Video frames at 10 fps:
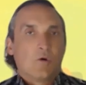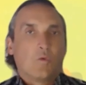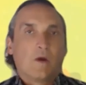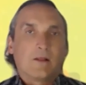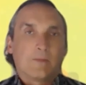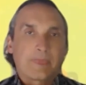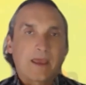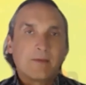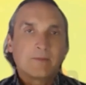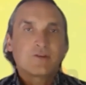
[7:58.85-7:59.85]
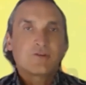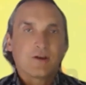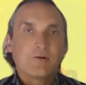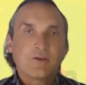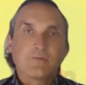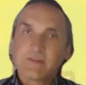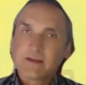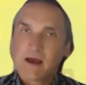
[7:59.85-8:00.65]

Well, I'm going to show you in the